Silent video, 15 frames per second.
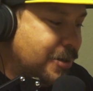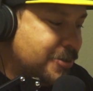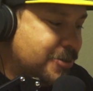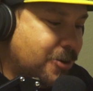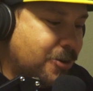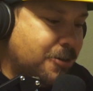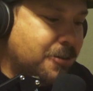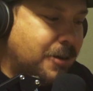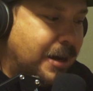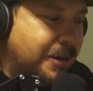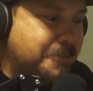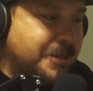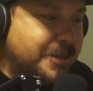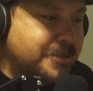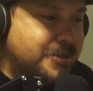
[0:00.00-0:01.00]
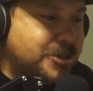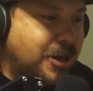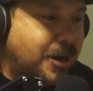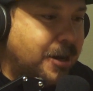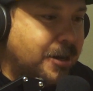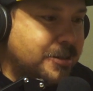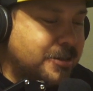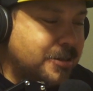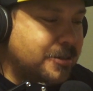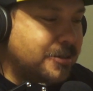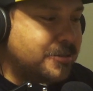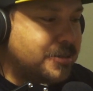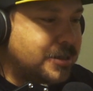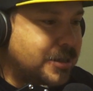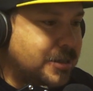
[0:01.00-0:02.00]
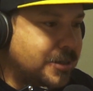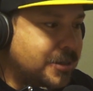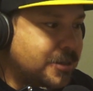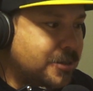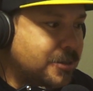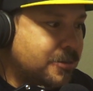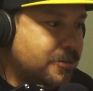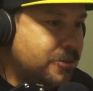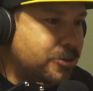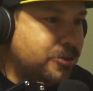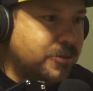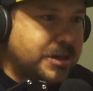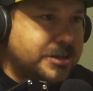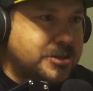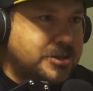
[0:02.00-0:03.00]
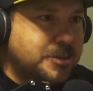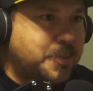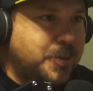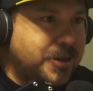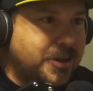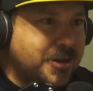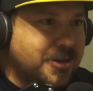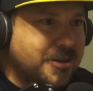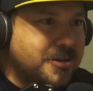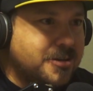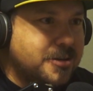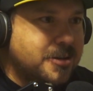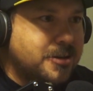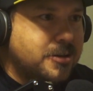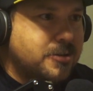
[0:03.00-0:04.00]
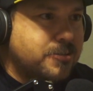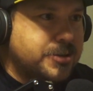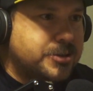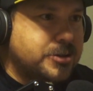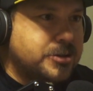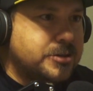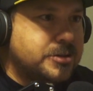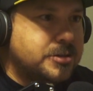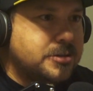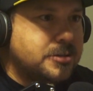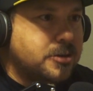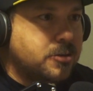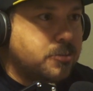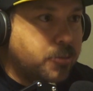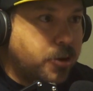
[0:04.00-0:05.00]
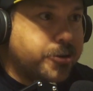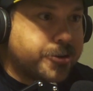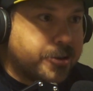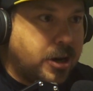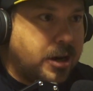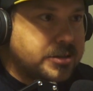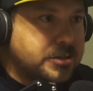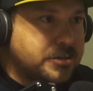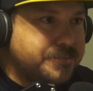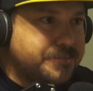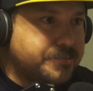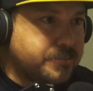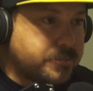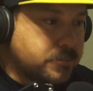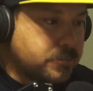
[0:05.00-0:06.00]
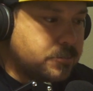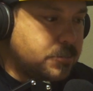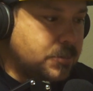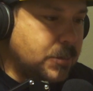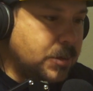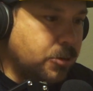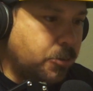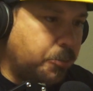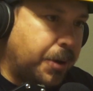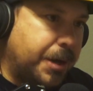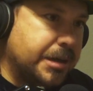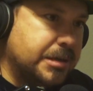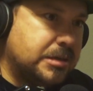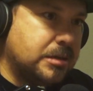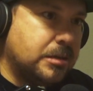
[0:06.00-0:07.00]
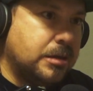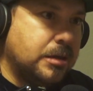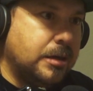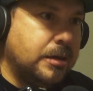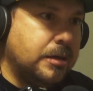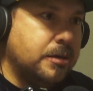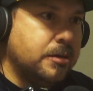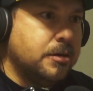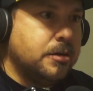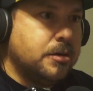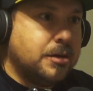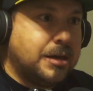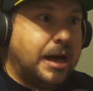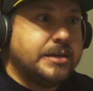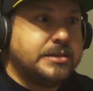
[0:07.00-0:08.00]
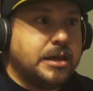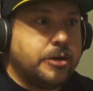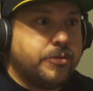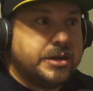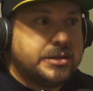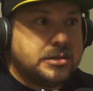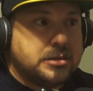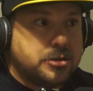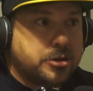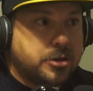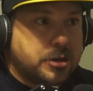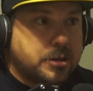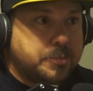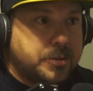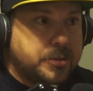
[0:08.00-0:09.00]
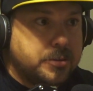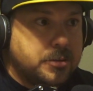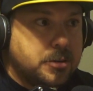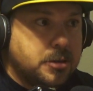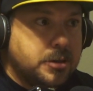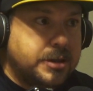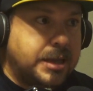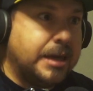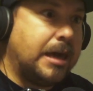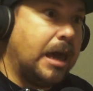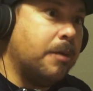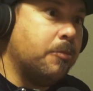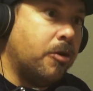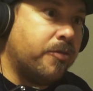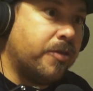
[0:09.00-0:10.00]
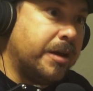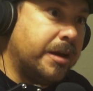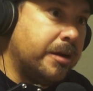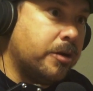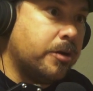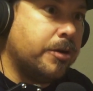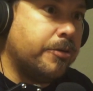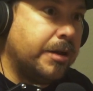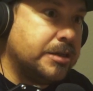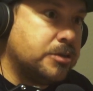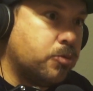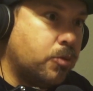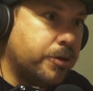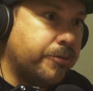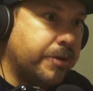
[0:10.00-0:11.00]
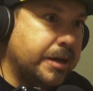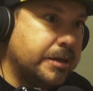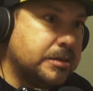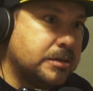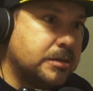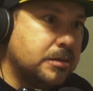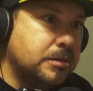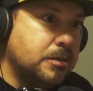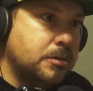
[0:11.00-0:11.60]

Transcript: So I went and shot the USGP, which is motocross, but it's the guys that race in Europe. They came over here and raced one race,